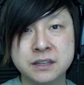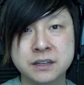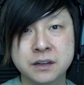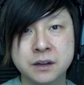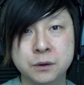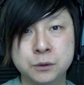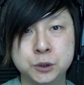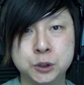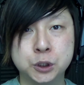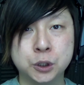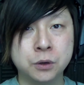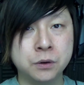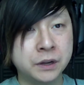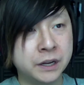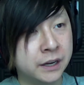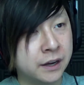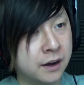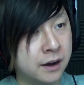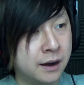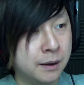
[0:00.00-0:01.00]
you know,
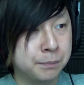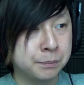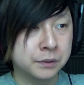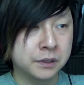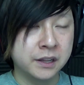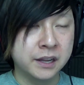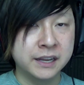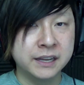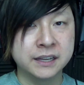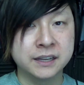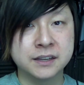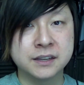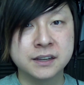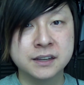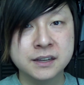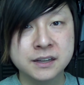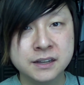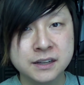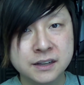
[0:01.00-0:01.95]
churning up like